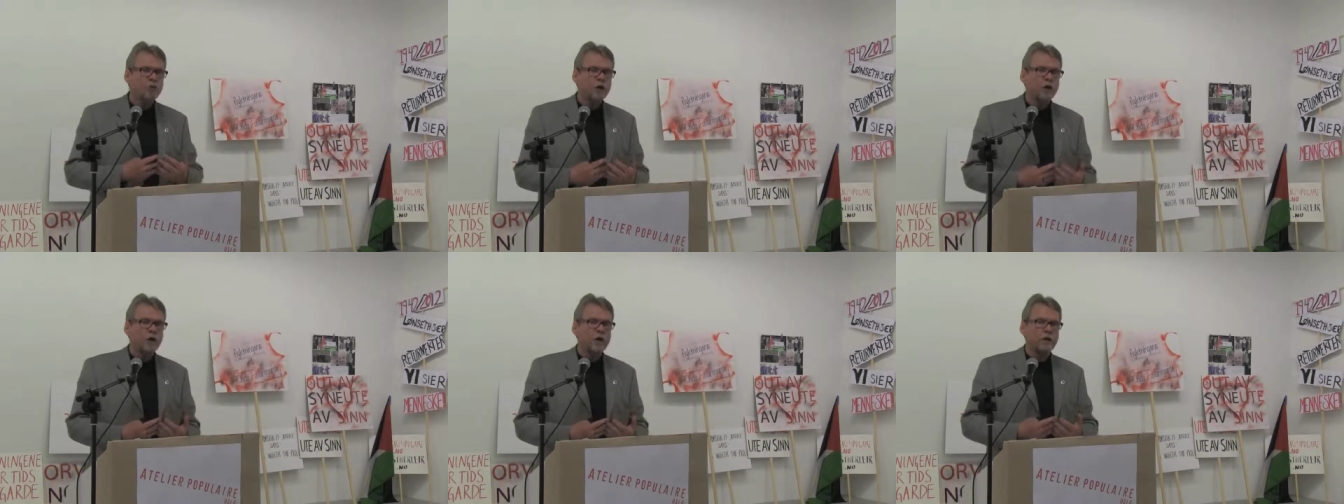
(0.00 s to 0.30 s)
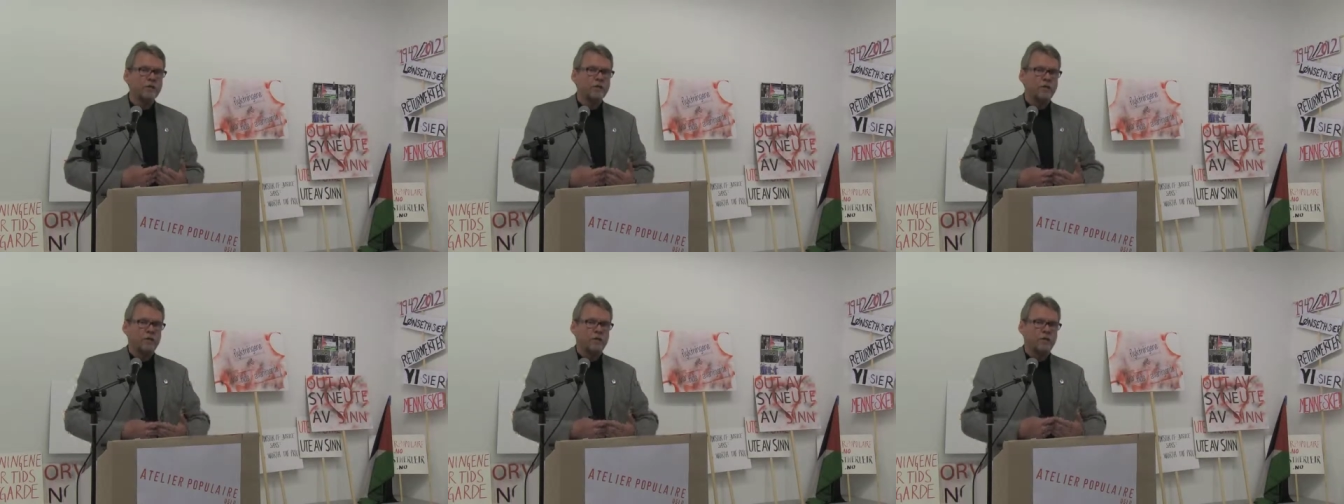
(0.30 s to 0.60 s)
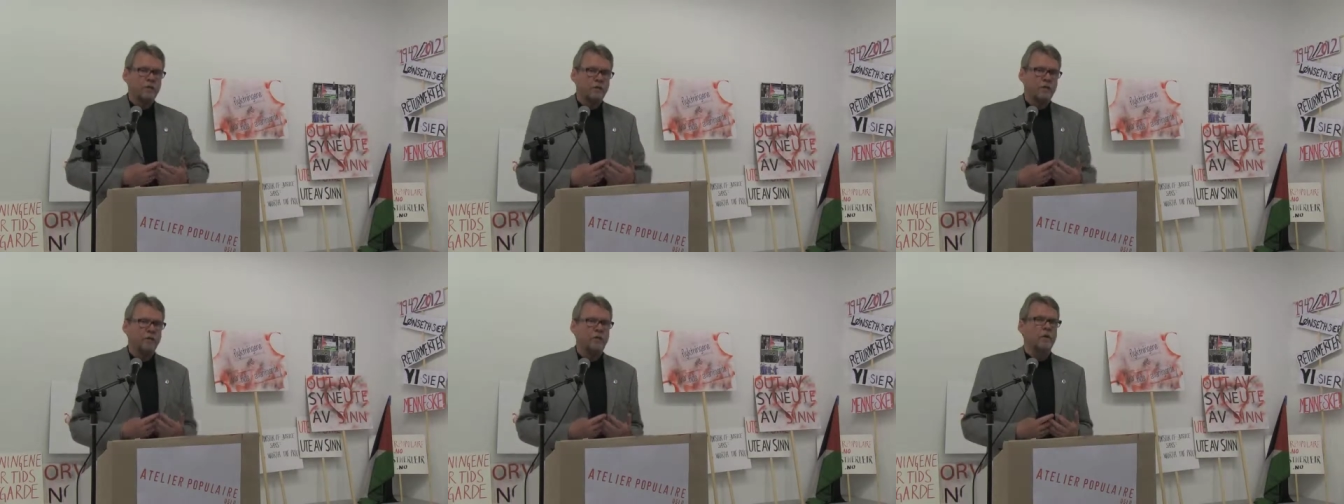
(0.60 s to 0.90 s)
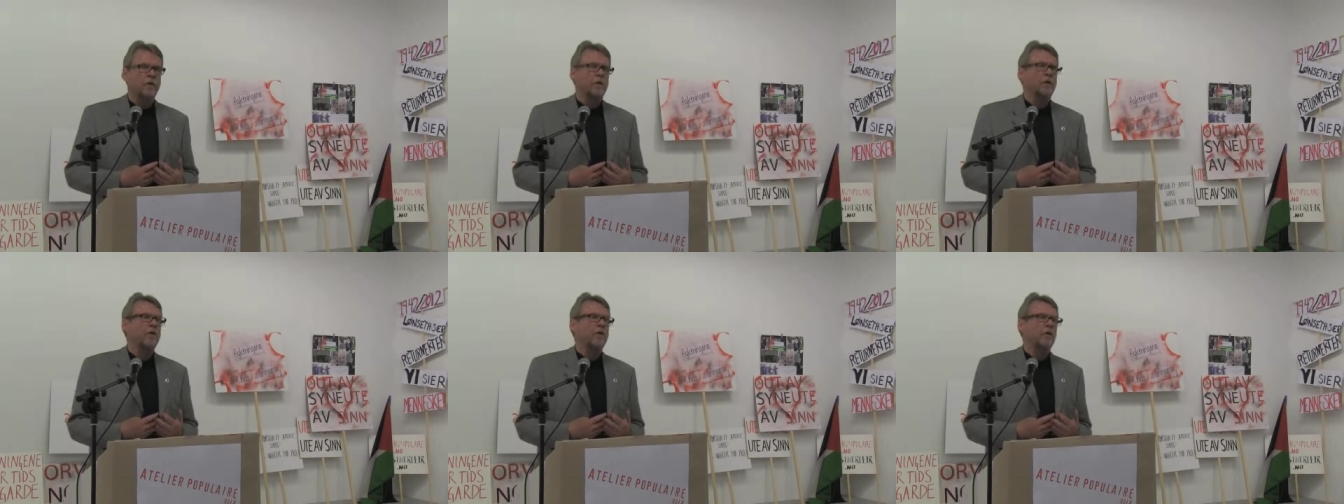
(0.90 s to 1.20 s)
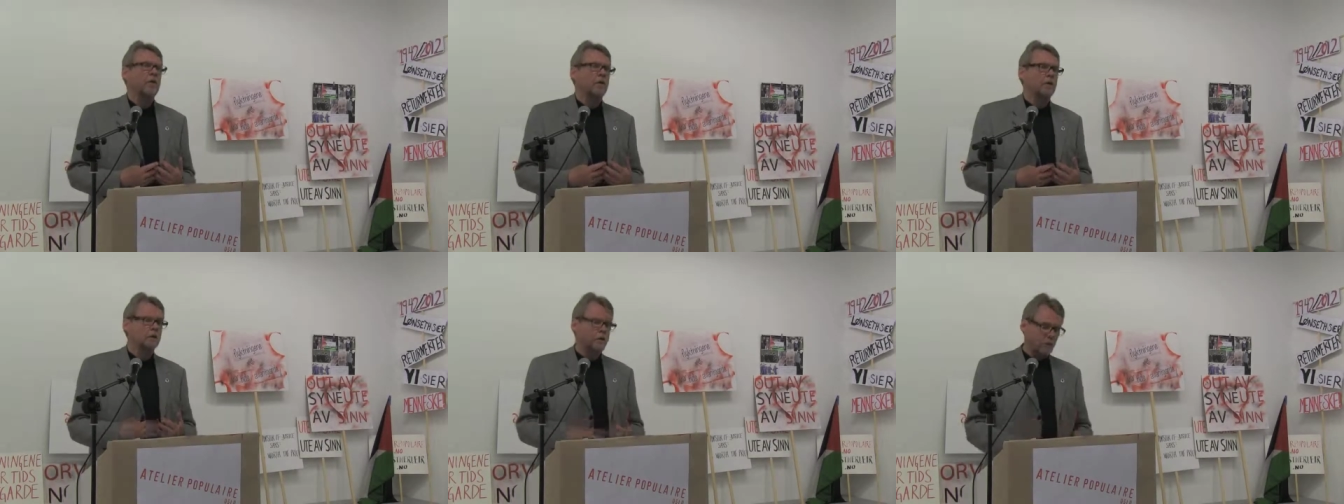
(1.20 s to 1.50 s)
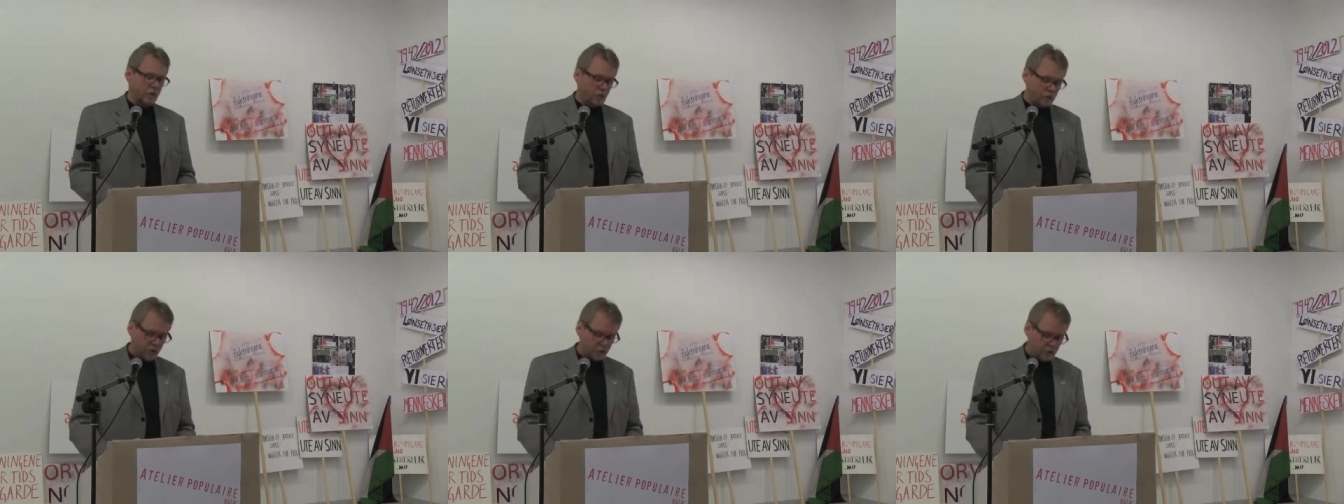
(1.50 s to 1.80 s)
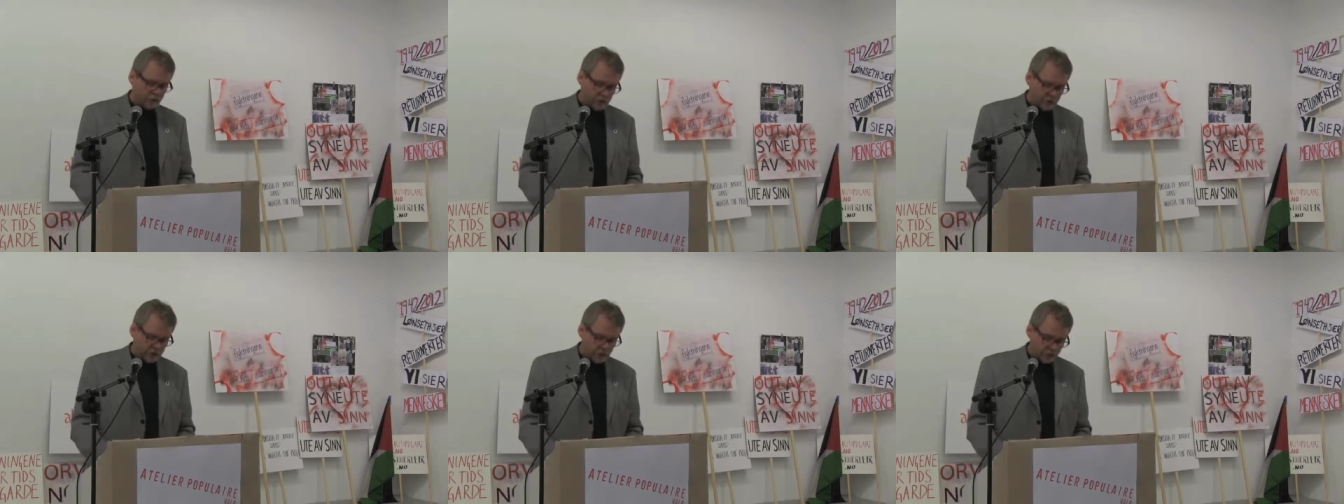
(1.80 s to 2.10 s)
rights in the country
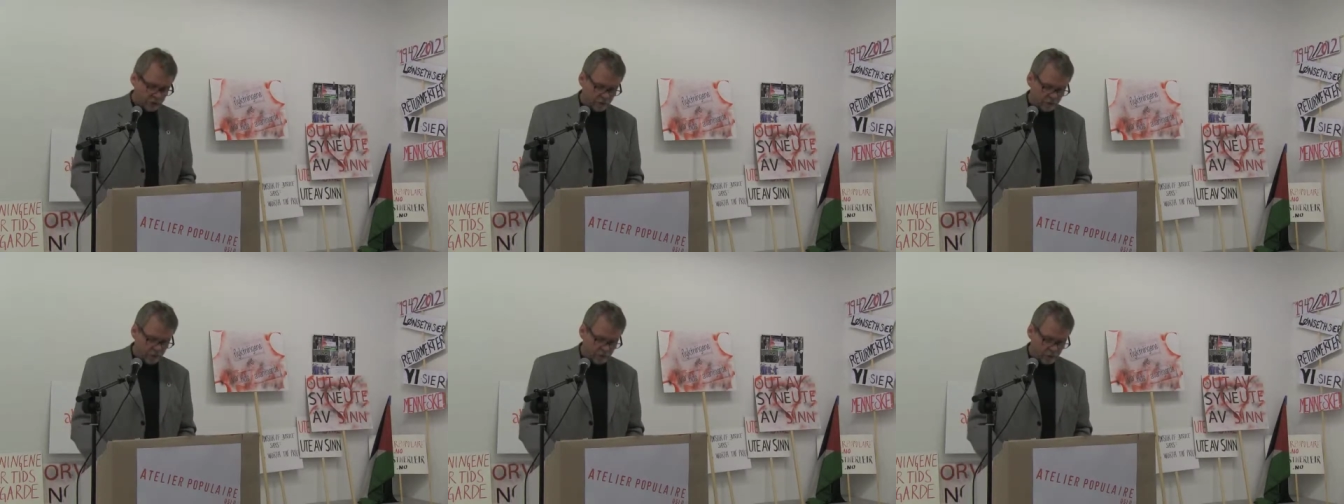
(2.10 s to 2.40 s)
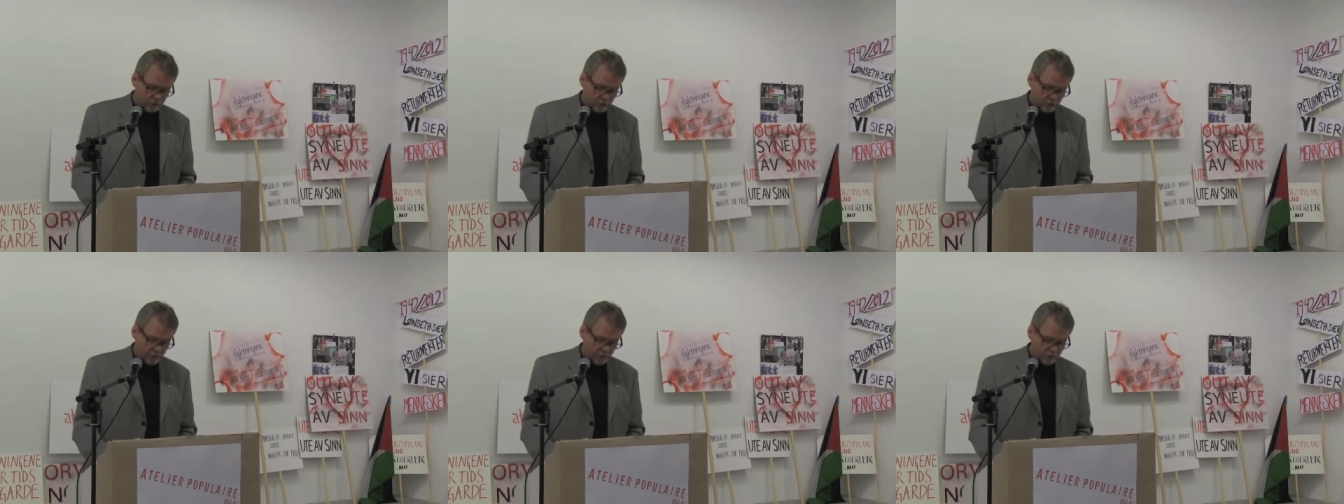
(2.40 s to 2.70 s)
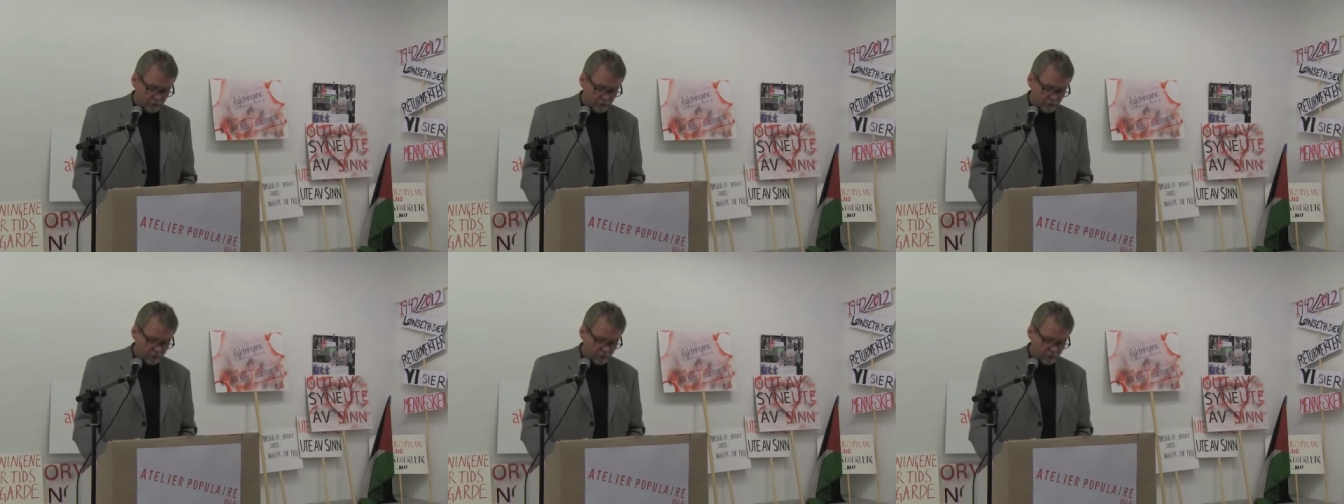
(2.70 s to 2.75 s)
where she or he